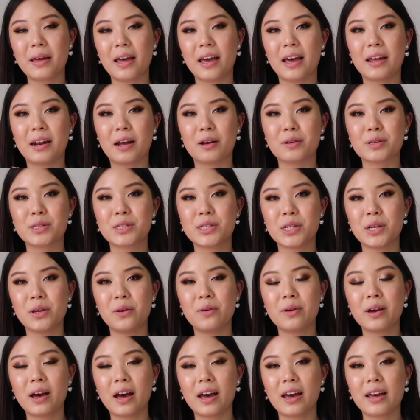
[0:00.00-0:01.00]
and I'll see
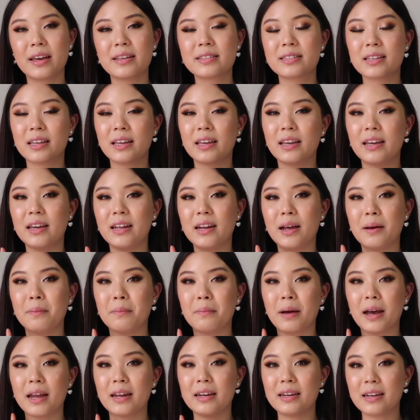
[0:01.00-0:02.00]
you guys in
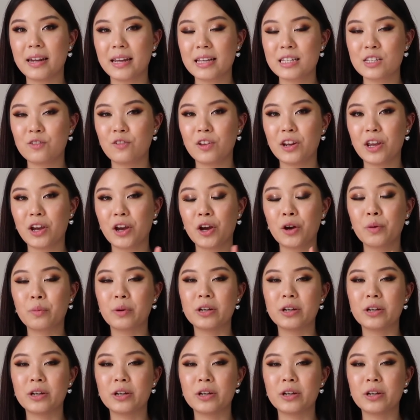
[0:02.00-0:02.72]
my next video,